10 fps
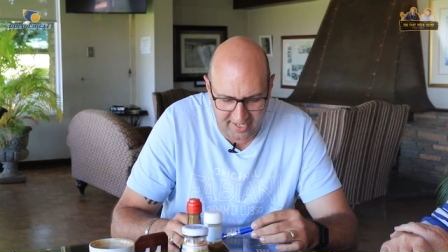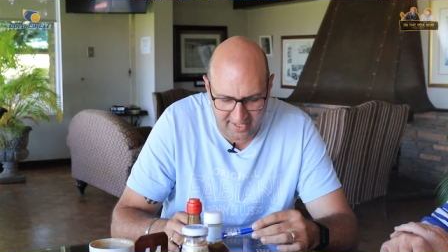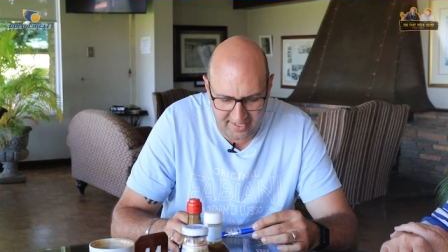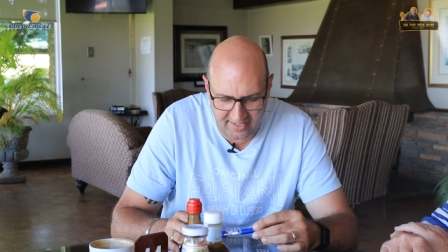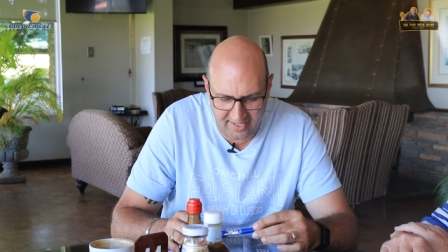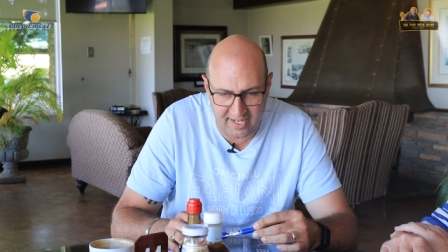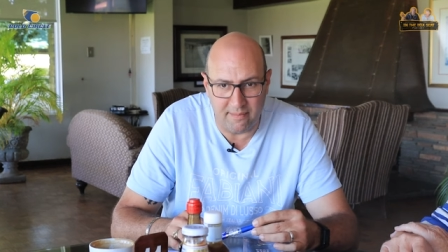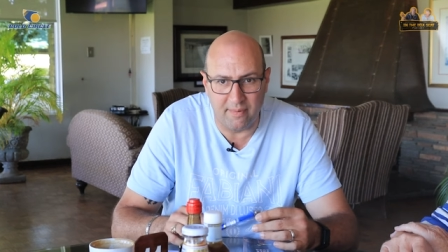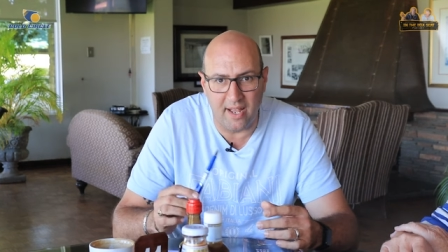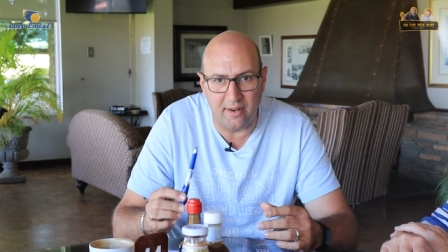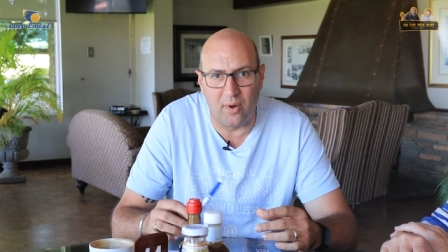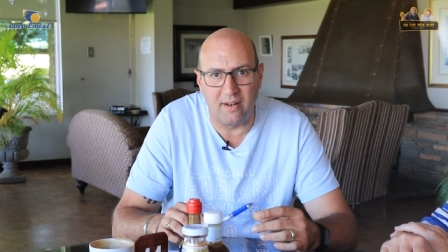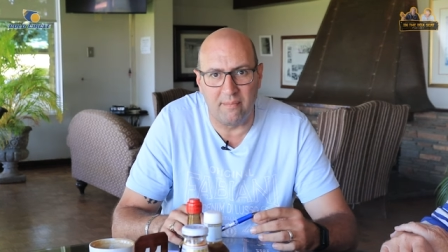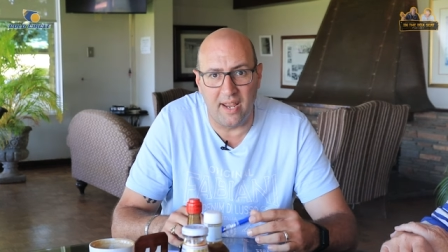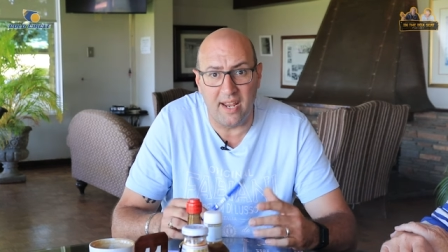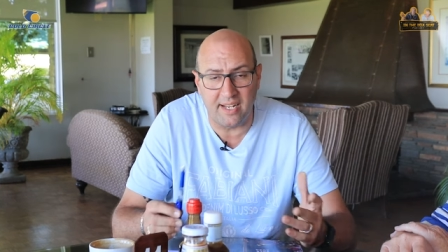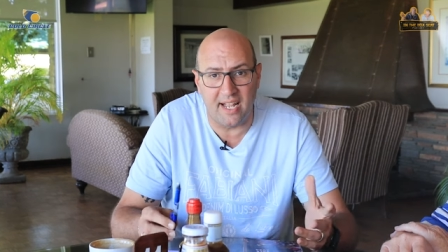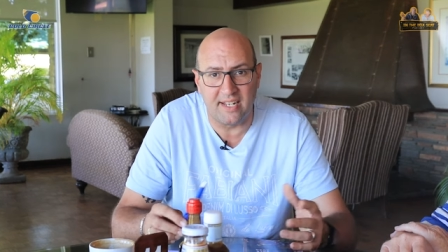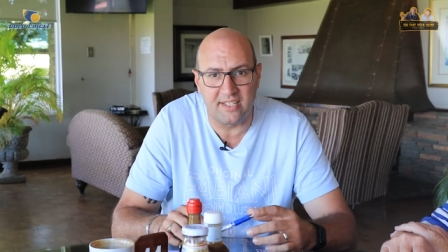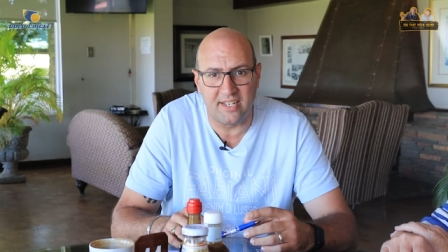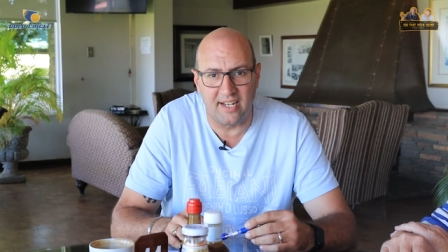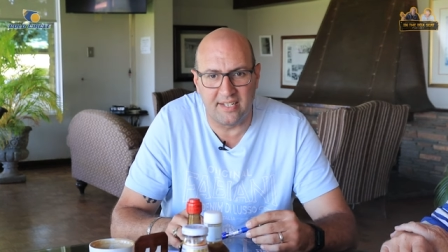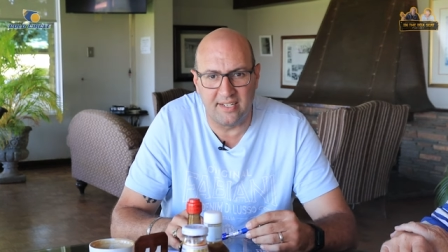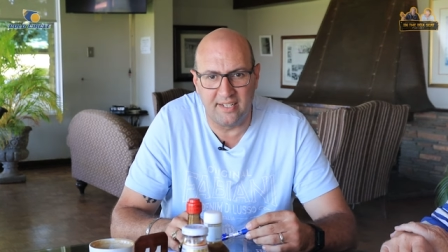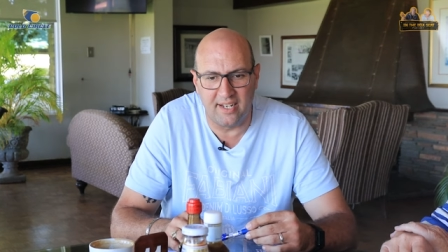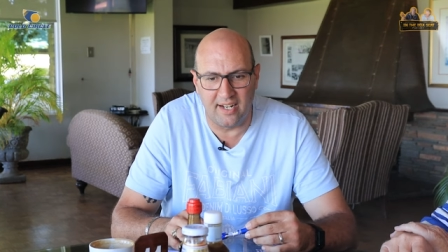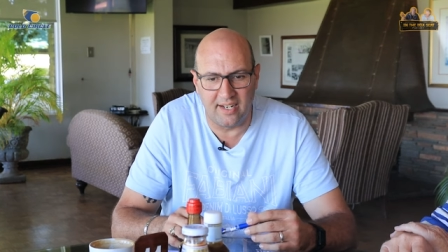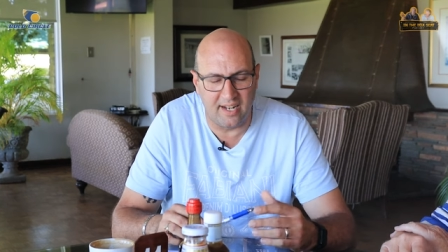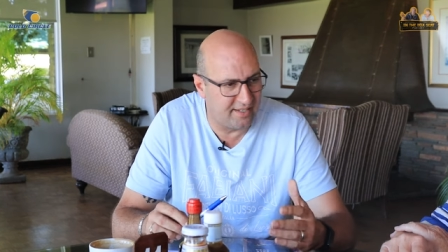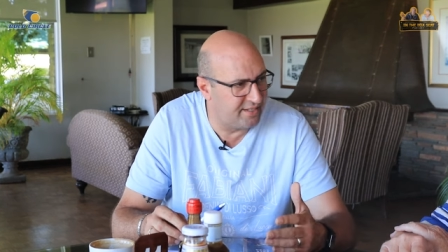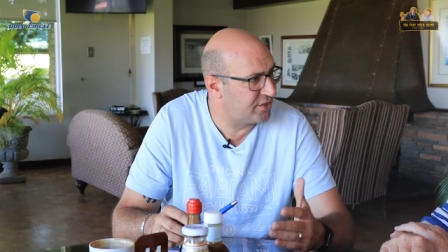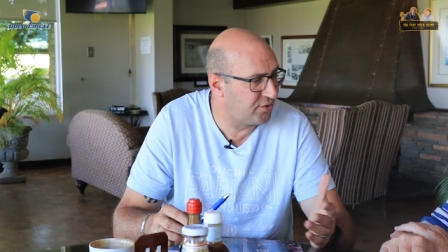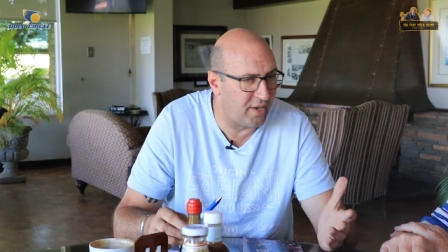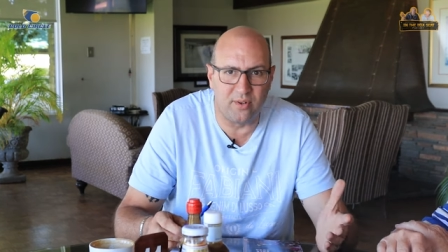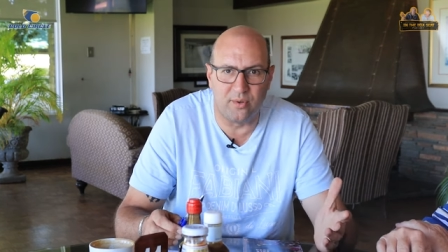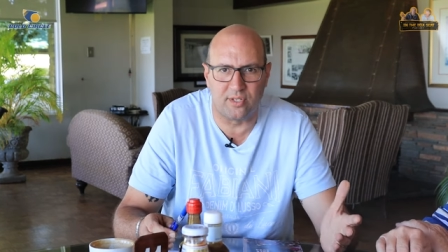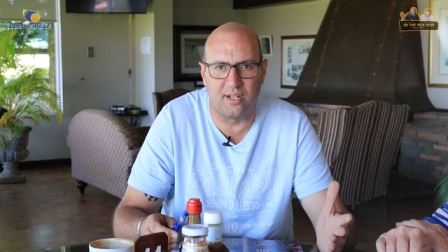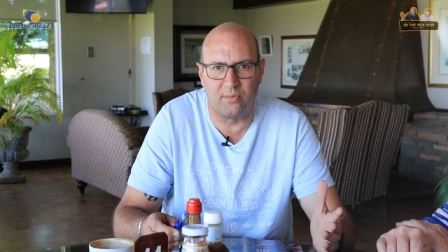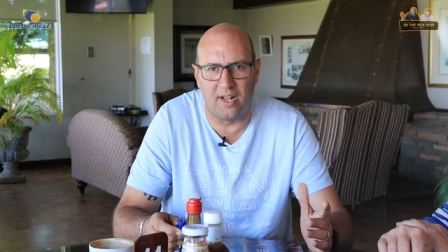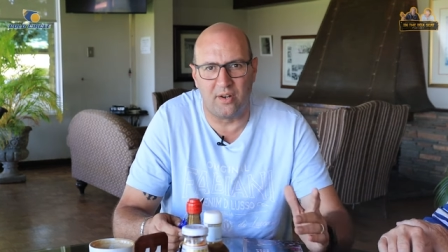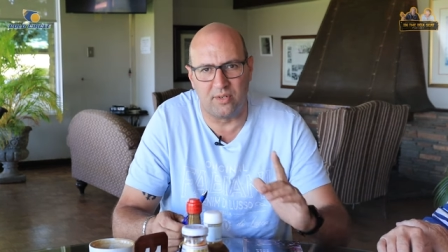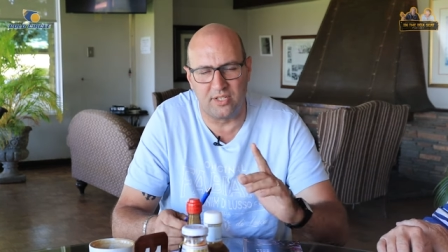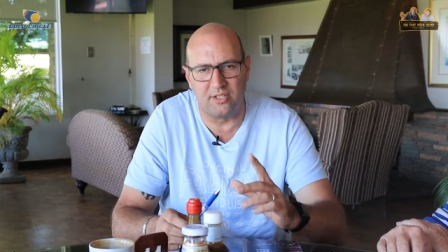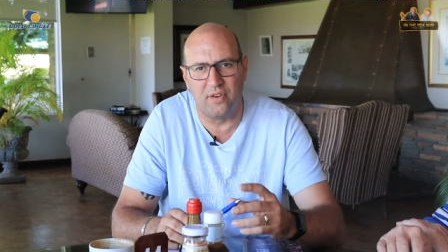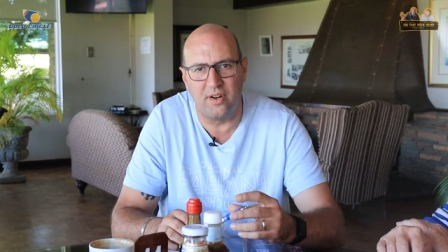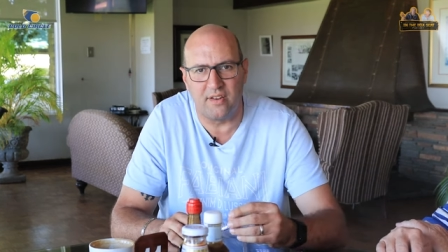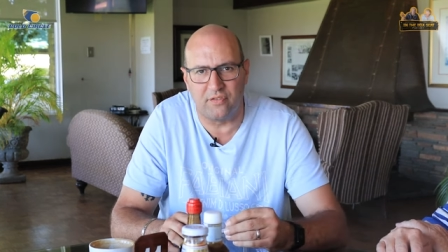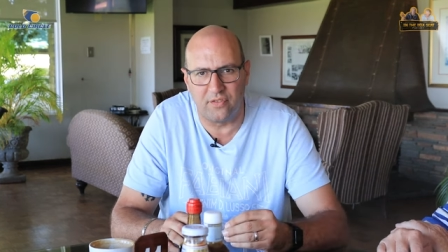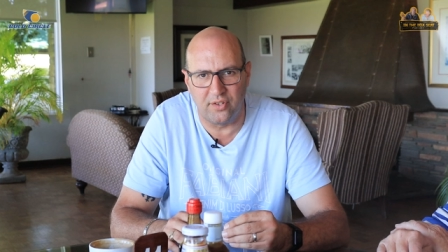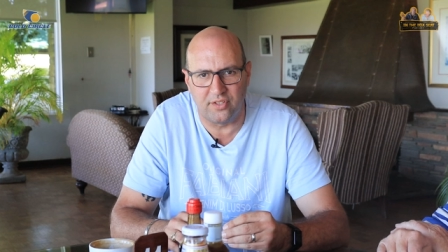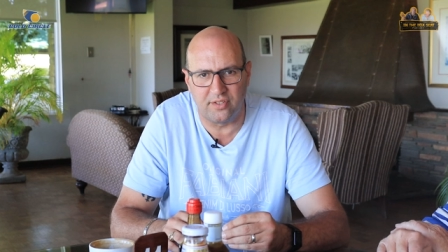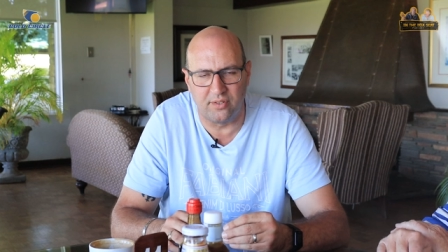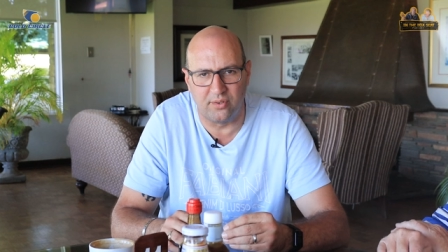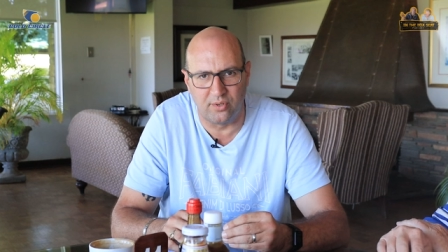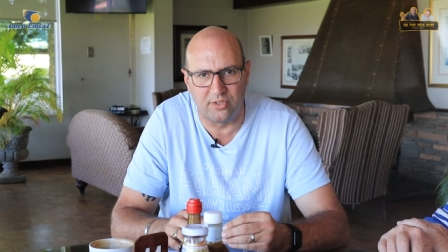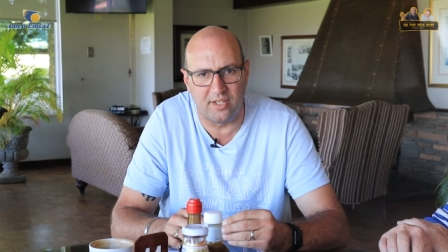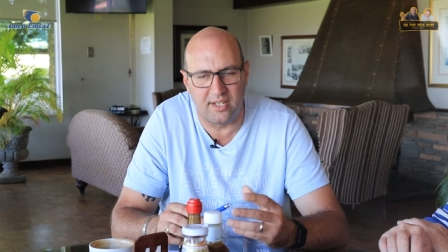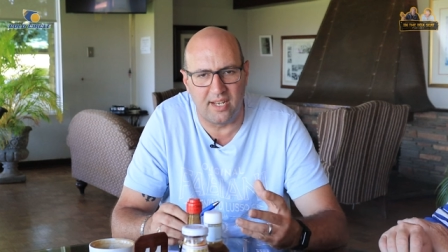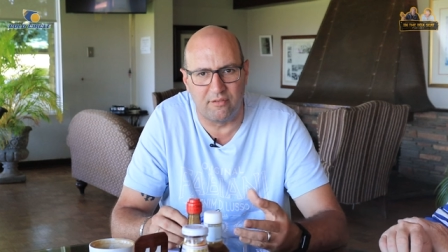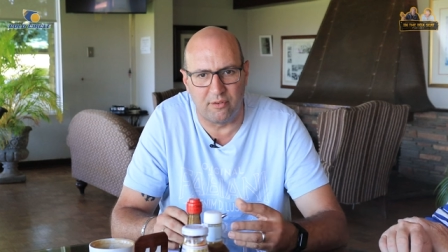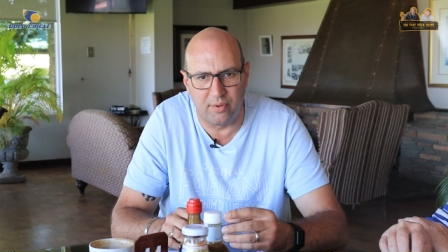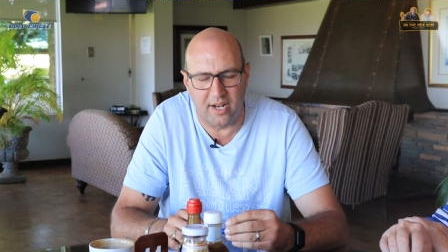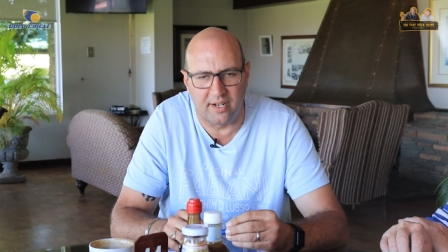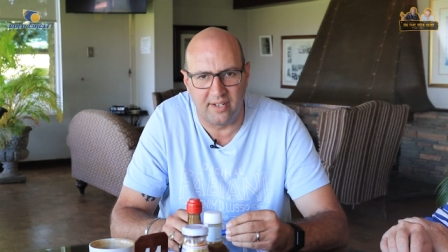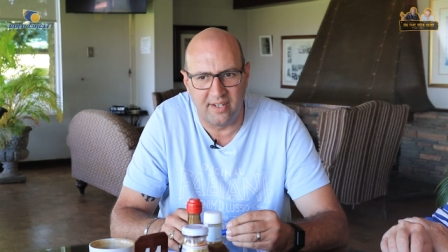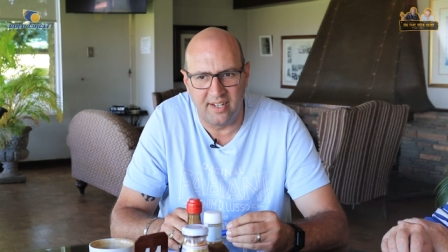And uh, he had one mare, K stated, and, and this grey horse that won was his very first horse that he ever bred.